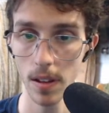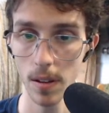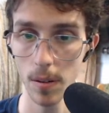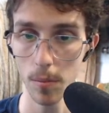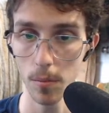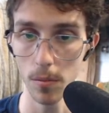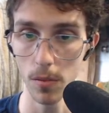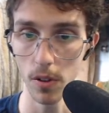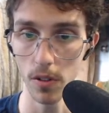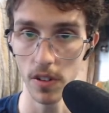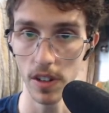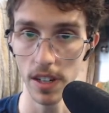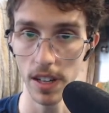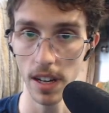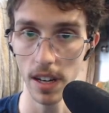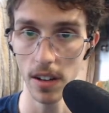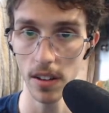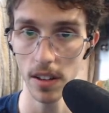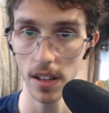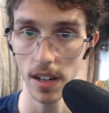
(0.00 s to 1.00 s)
Move it
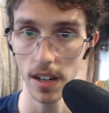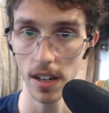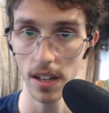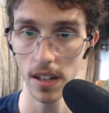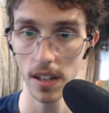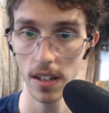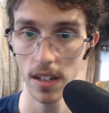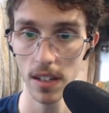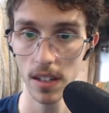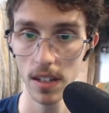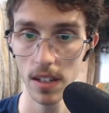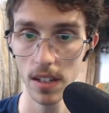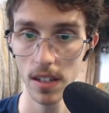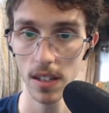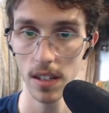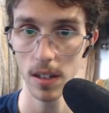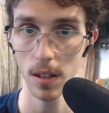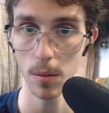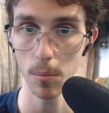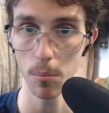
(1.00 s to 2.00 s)
down there.
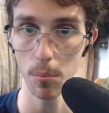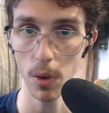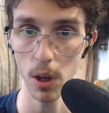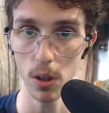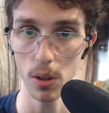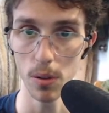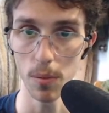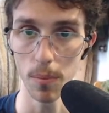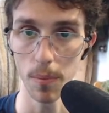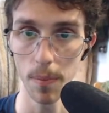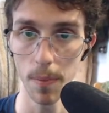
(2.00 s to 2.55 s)
Boom.